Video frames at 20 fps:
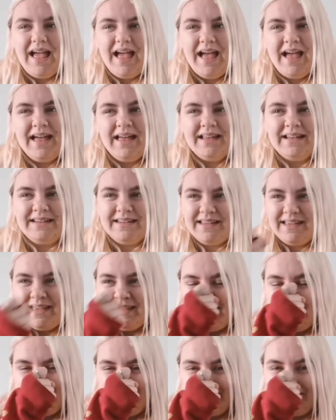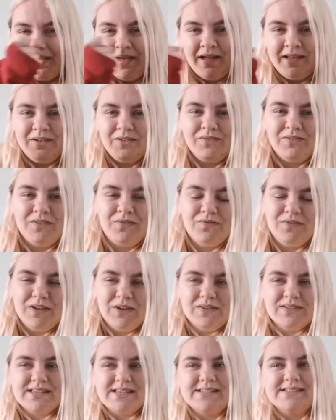and it is kind of
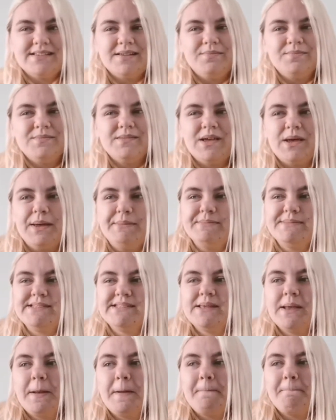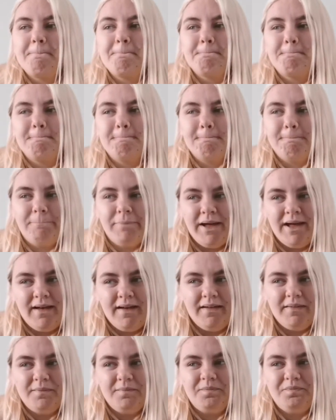confusing sometimes,
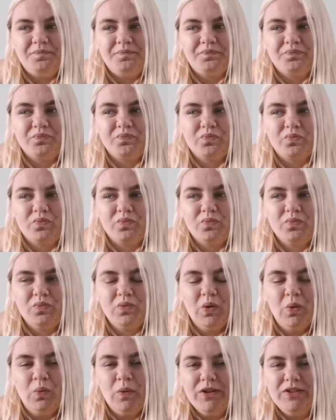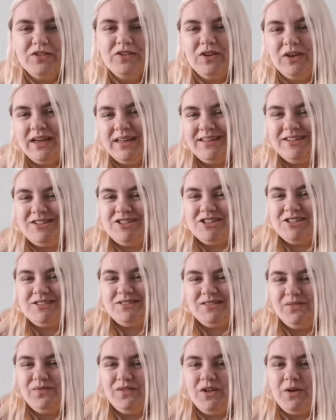but once you get a
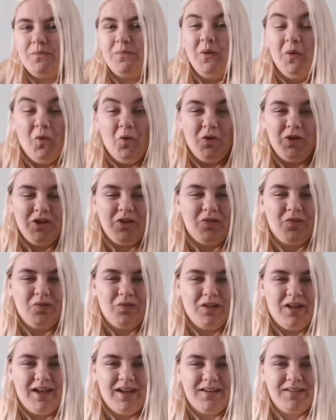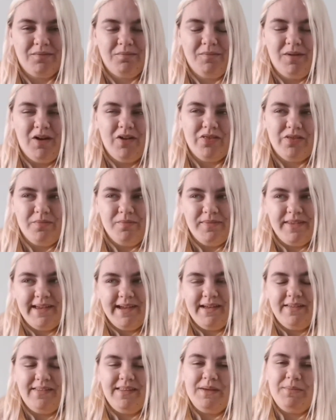gist of them or you mark them
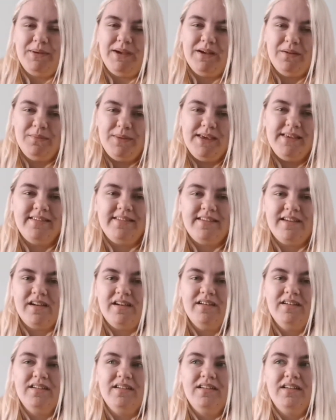down, they become easier.